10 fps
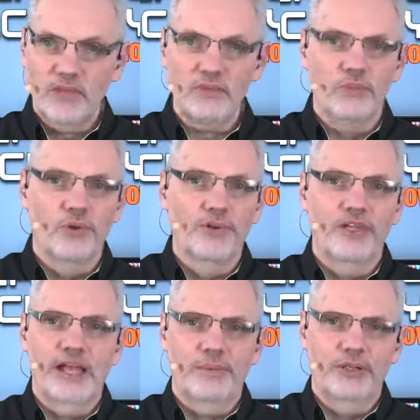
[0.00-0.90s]
more than
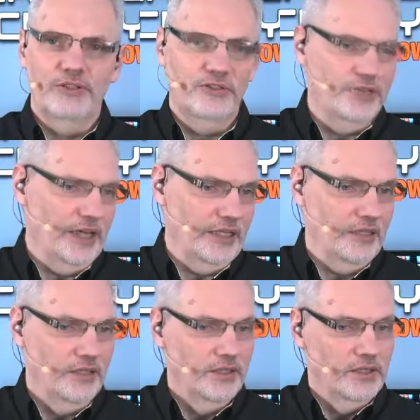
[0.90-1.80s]
happy to do that.
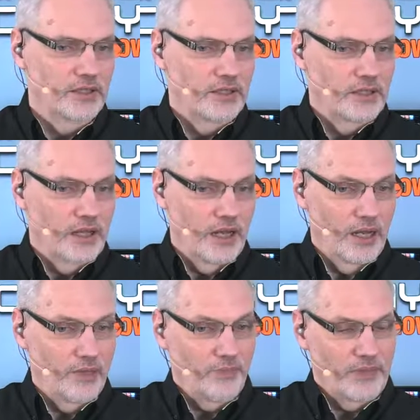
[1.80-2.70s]
Uh,